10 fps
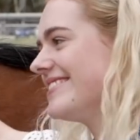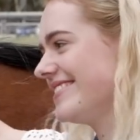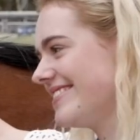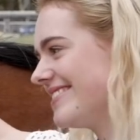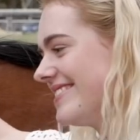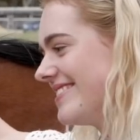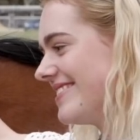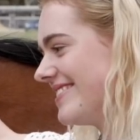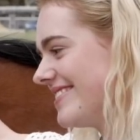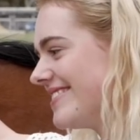
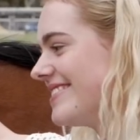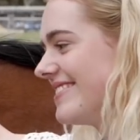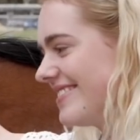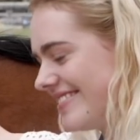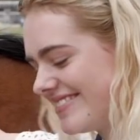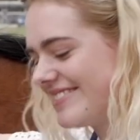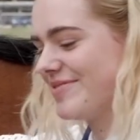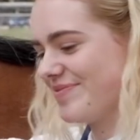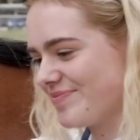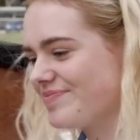
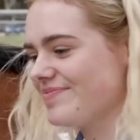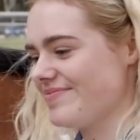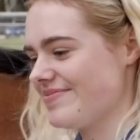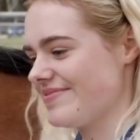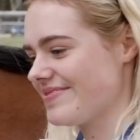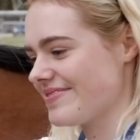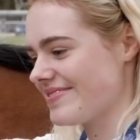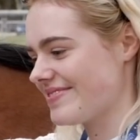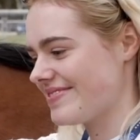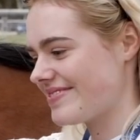
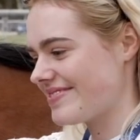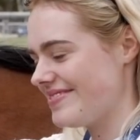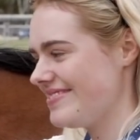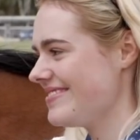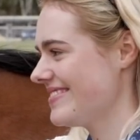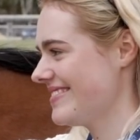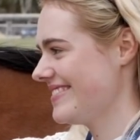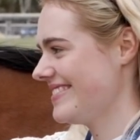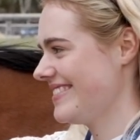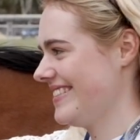
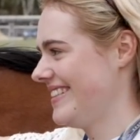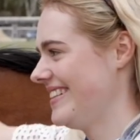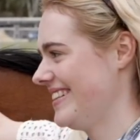[no speech]